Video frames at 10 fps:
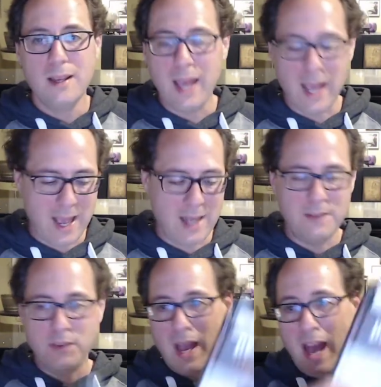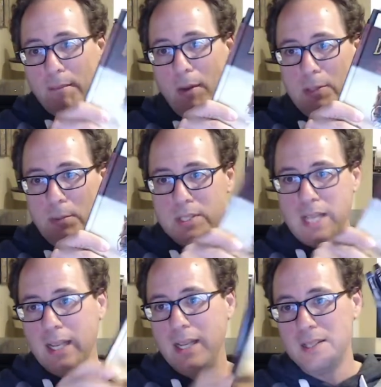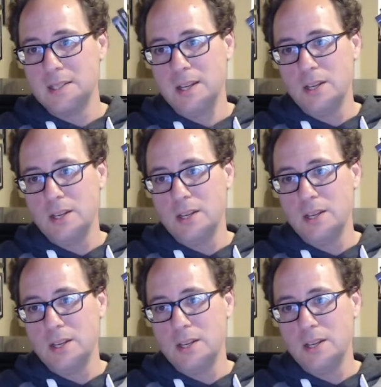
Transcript: And if you have multiple settings,